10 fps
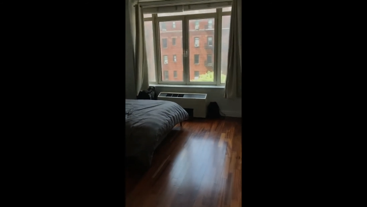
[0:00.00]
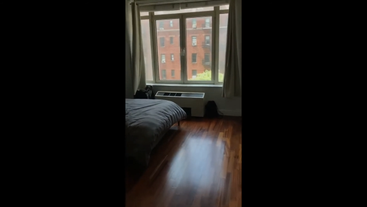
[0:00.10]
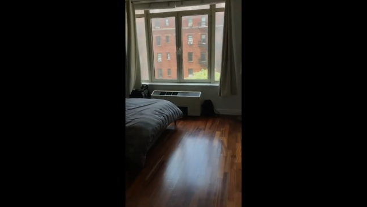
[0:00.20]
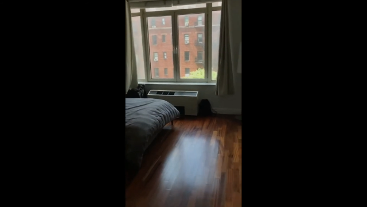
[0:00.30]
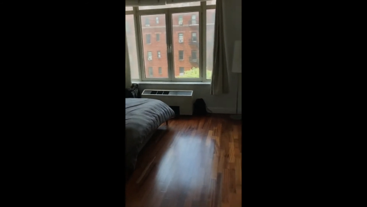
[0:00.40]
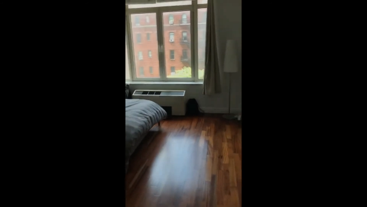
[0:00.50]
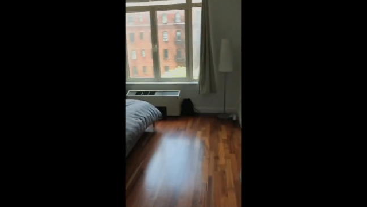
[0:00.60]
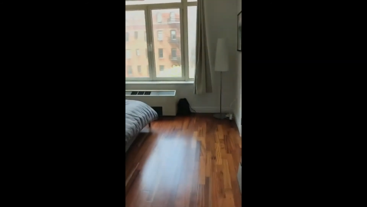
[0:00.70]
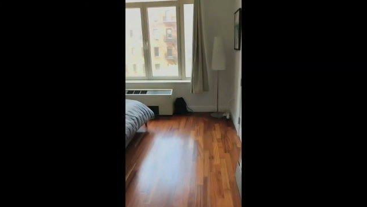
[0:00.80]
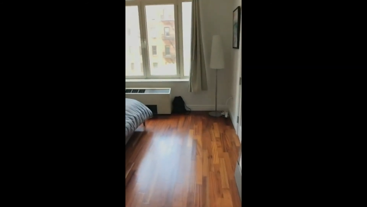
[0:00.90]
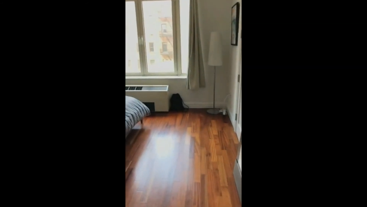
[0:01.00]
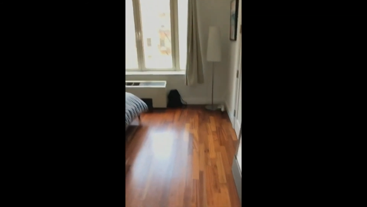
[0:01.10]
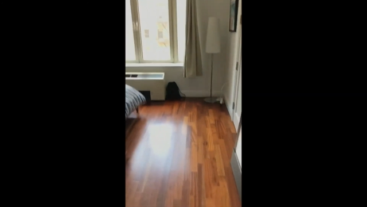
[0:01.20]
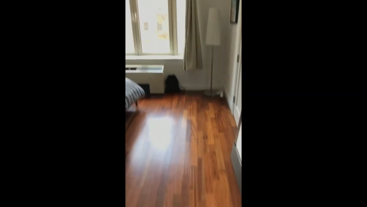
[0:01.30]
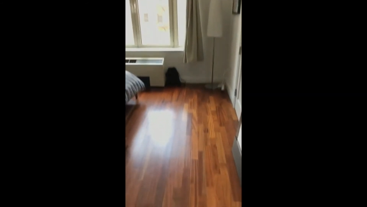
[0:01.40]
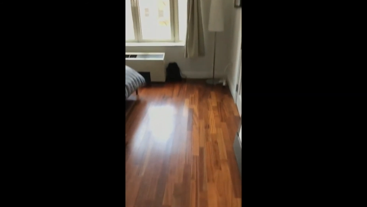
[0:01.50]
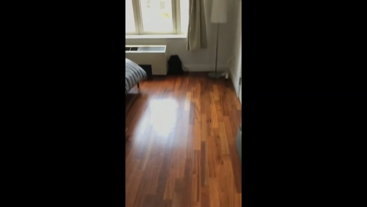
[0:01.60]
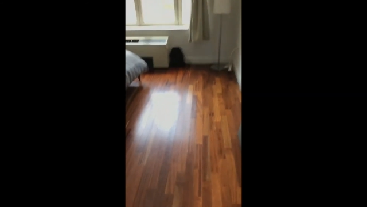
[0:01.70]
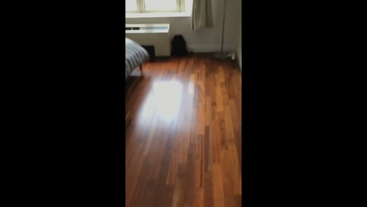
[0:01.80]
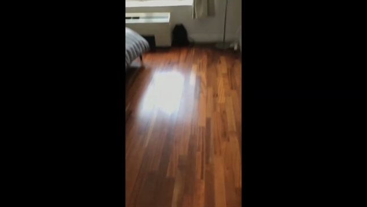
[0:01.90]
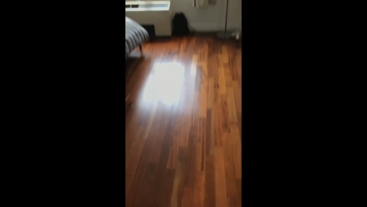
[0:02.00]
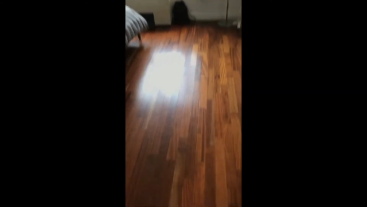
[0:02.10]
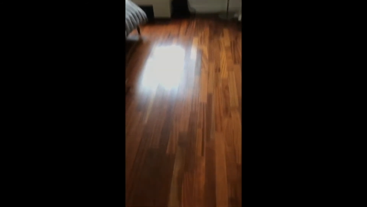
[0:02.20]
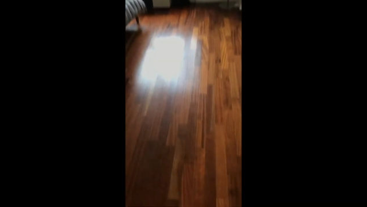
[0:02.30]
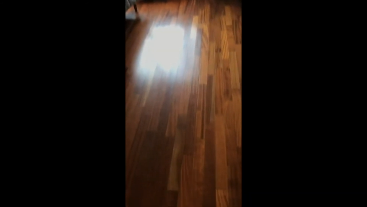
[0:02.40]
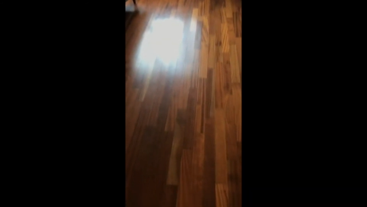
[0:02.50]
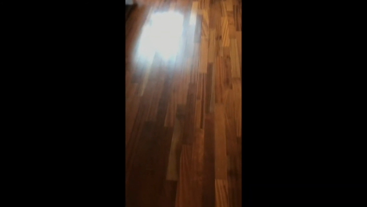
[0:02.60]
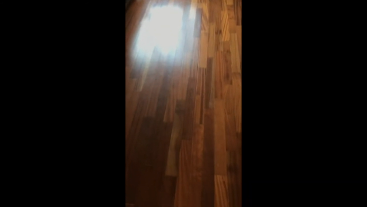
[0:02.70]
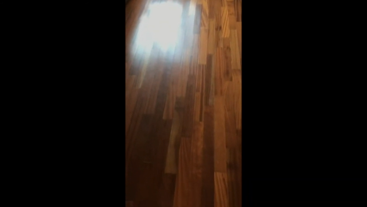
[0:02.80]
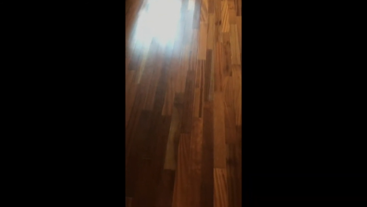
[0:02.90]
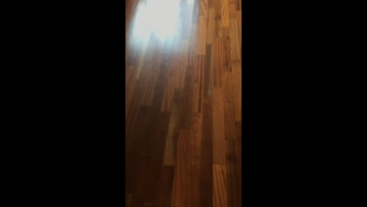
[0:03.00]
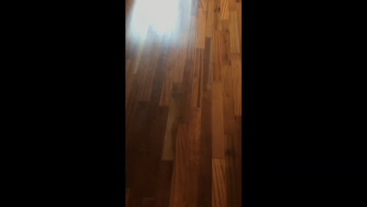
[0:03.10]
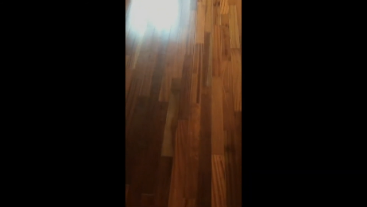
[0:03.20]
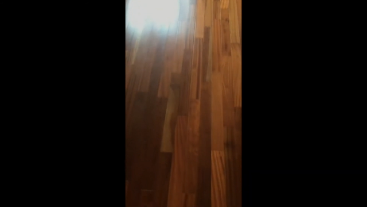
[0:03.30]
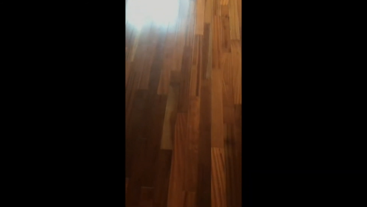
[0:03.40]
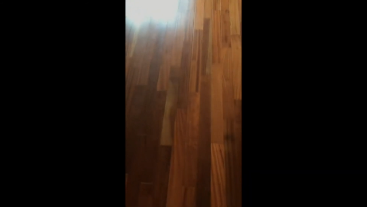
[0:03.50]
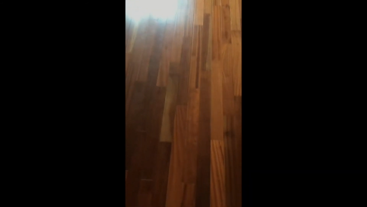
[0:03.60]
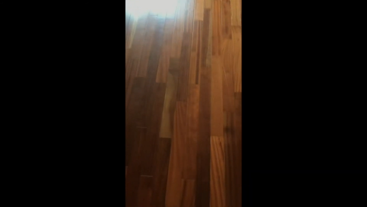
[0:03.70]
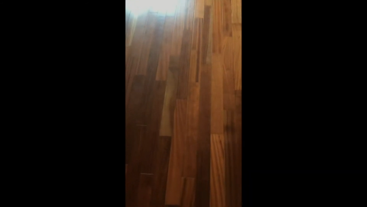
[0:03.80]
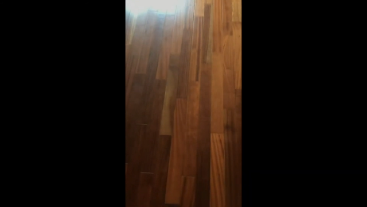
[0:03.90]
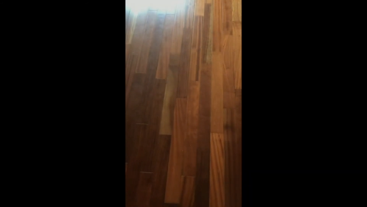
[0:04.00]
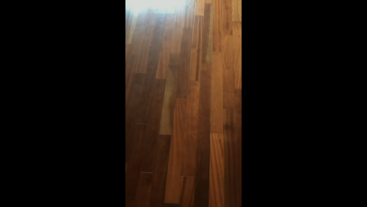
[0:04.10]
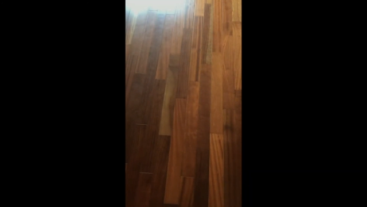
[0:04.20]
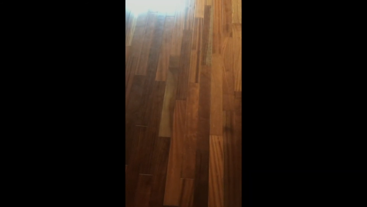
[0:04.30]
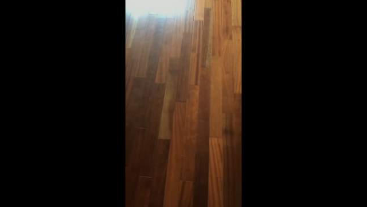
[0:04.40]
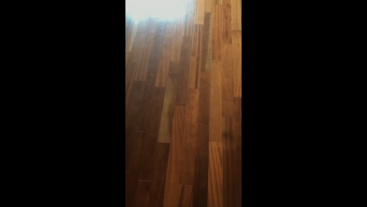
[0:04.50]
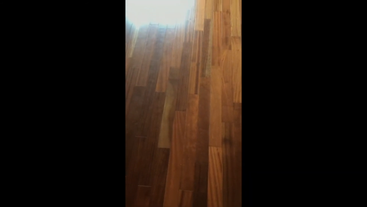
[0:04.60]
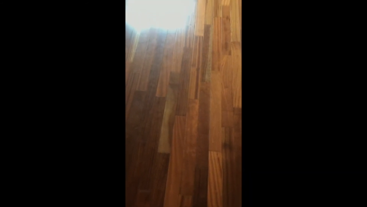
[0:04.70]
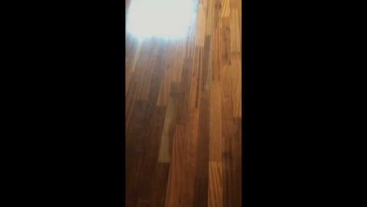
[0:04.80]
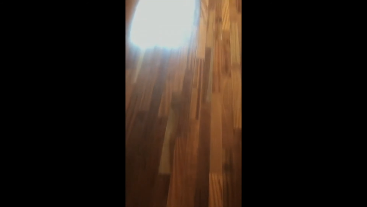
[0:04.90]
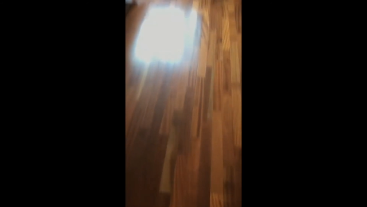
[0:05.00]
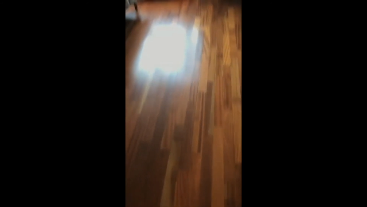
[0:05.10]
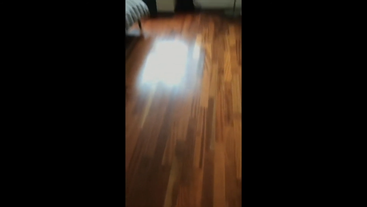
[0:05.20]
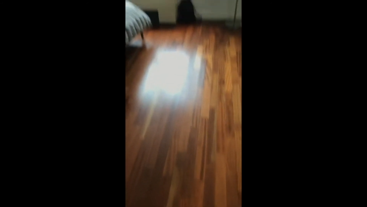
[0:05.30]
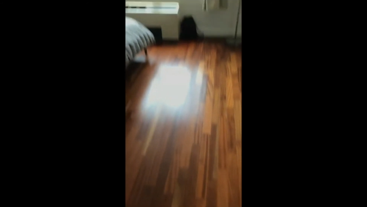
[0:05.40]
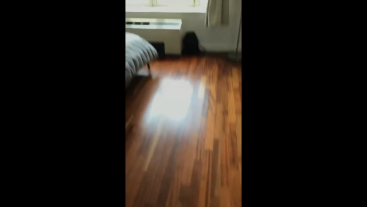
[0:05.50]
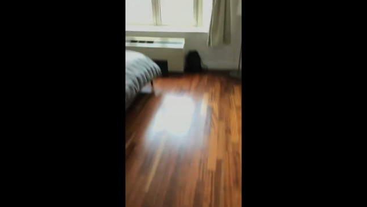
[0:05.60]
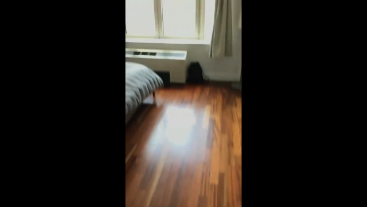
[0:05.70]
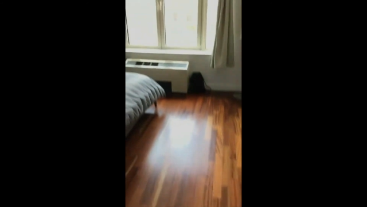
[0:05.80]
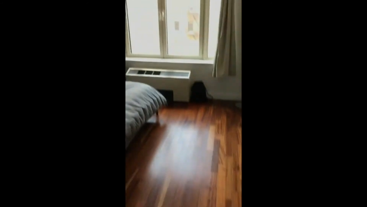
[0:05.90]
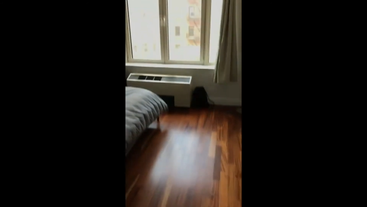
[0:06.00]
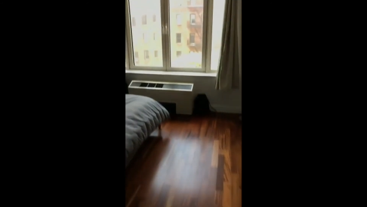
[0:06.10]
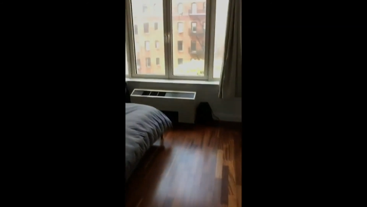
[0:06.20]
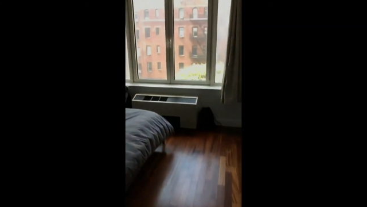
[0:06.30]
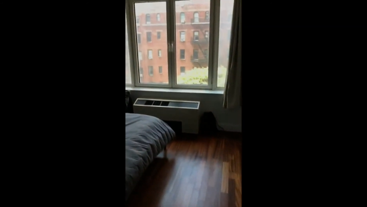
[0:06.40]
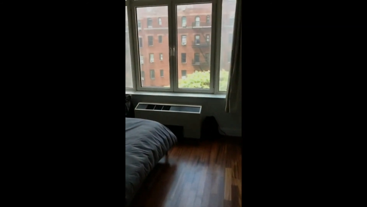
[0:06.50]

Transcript: Nobody's mouth can be seen.